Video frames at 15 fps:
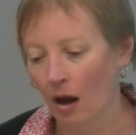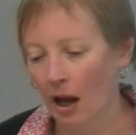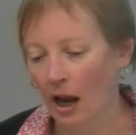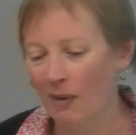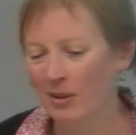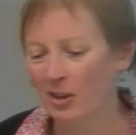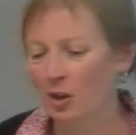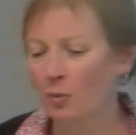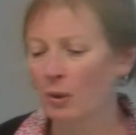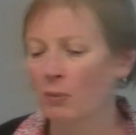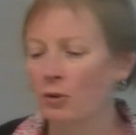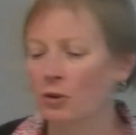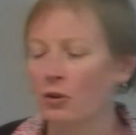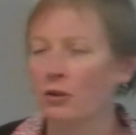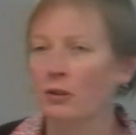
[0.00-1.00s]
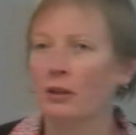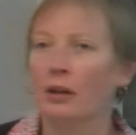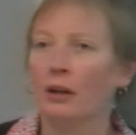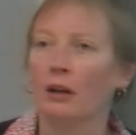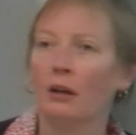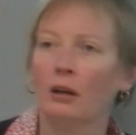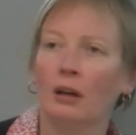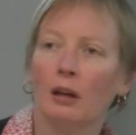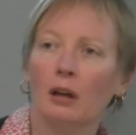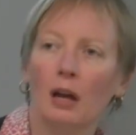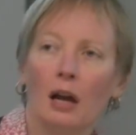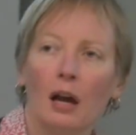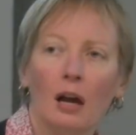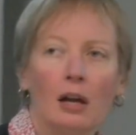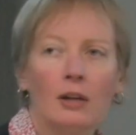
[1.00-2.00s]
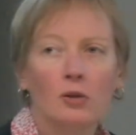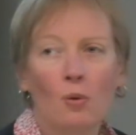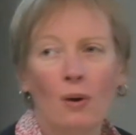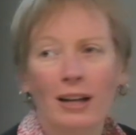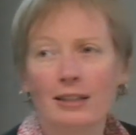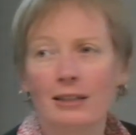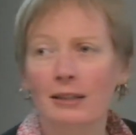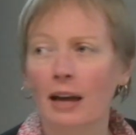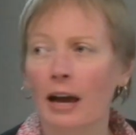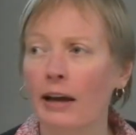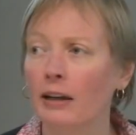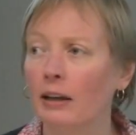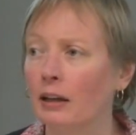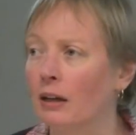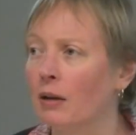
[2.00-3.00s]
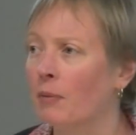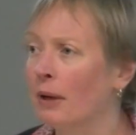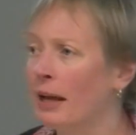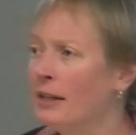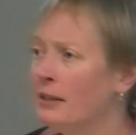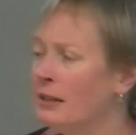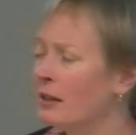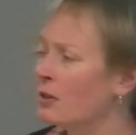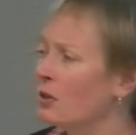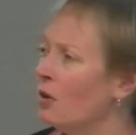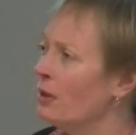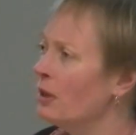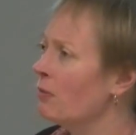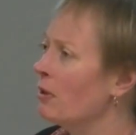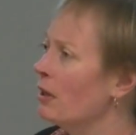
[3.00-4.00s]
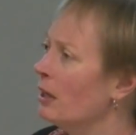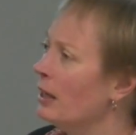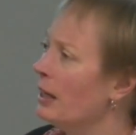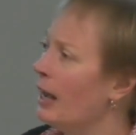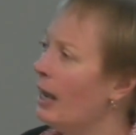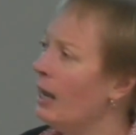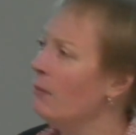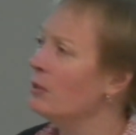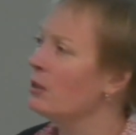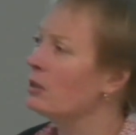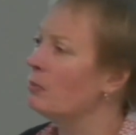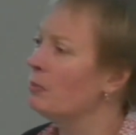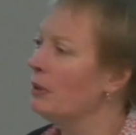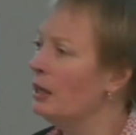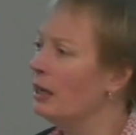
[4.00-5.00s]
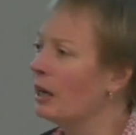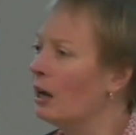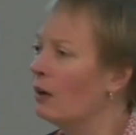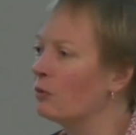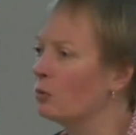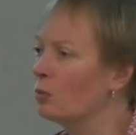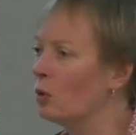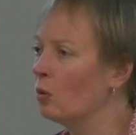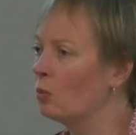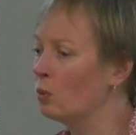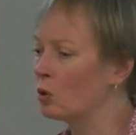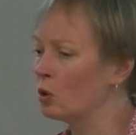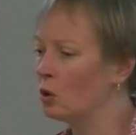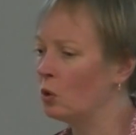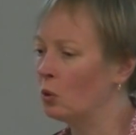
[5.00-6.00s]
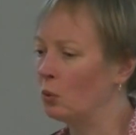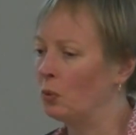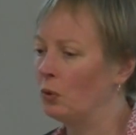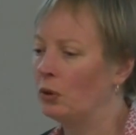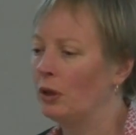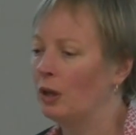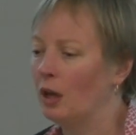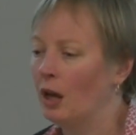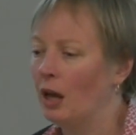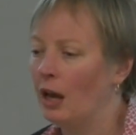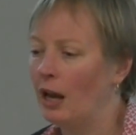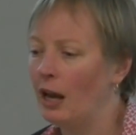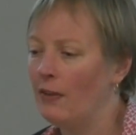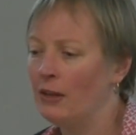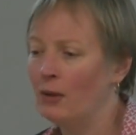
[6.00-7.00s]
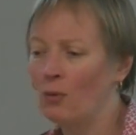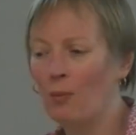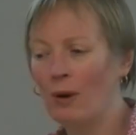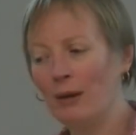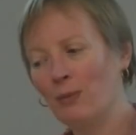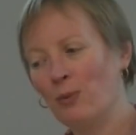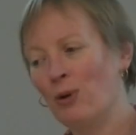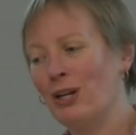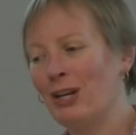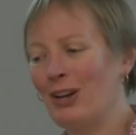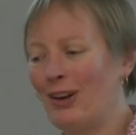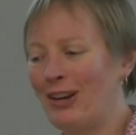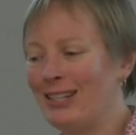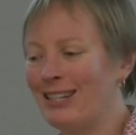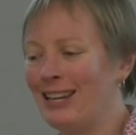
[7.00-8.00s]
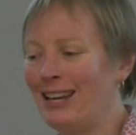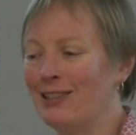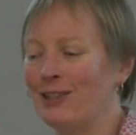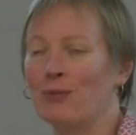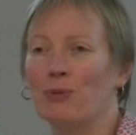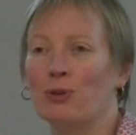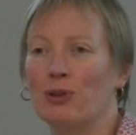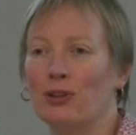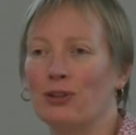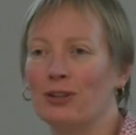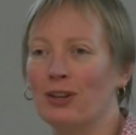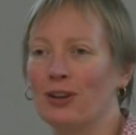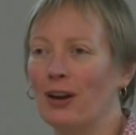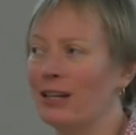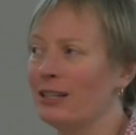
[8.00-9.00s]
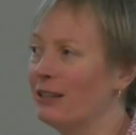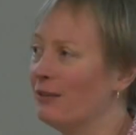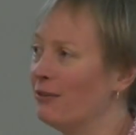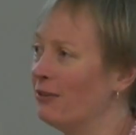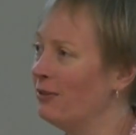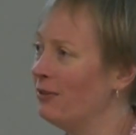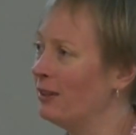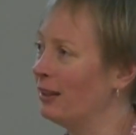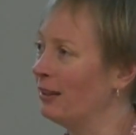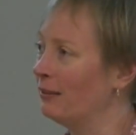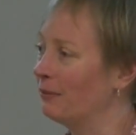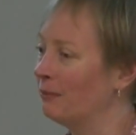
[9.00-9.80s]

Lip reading: How much are we producing? It's quite startling. Plastics only really came into being after World War II, and there were 1.9 tonnes produced in 1950.